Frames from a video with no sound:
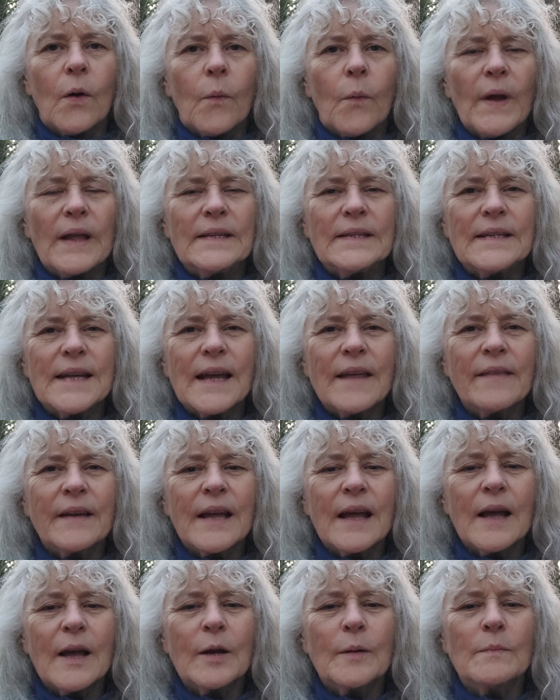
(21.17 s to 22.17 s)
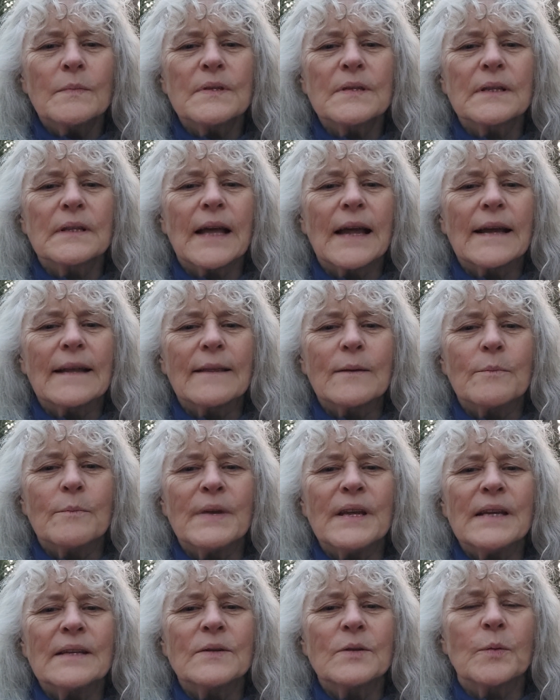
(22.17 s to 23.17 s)
When death comes like
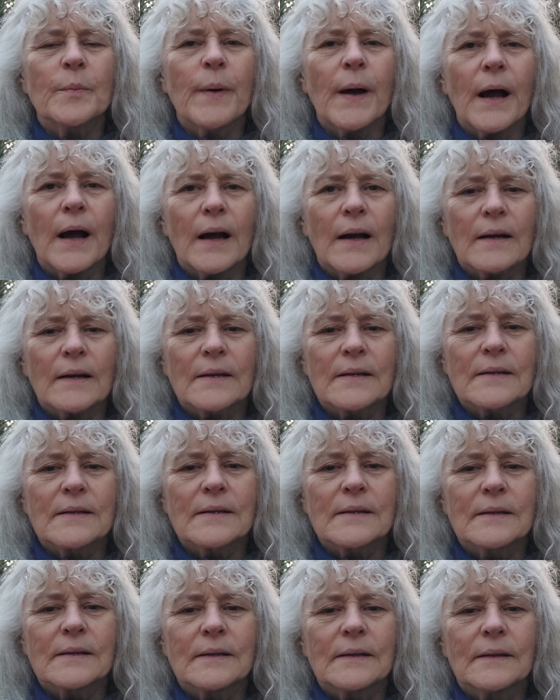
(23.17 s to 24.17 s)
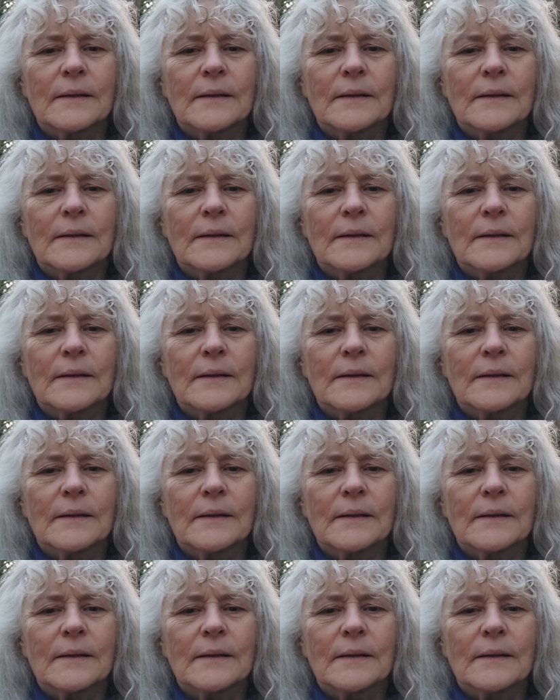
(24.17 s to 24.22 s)
the pox,